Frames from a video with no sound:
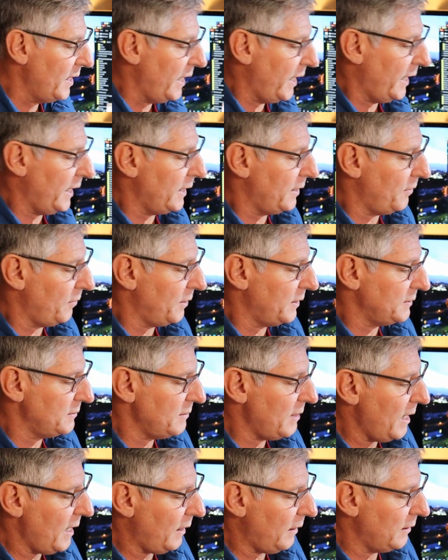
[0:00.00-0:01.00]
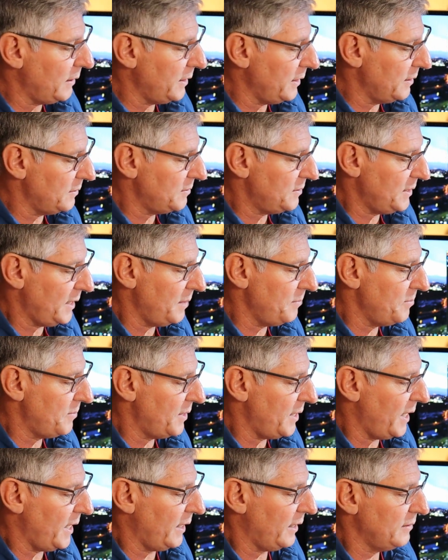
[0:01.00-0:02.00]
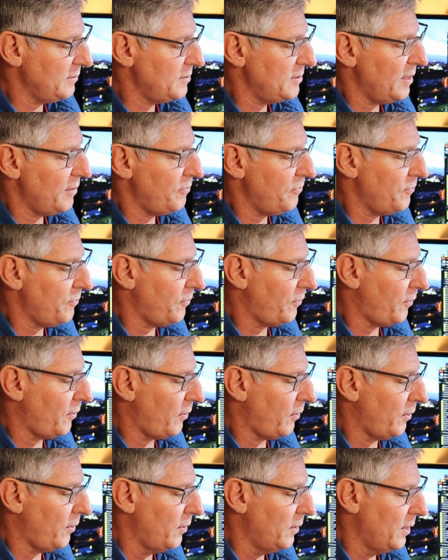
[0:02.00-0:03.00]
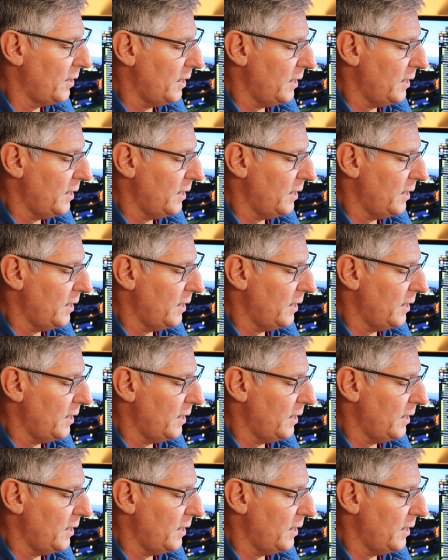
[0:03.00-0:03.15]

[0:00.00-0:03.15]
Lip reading: and they're exactly the same thing except for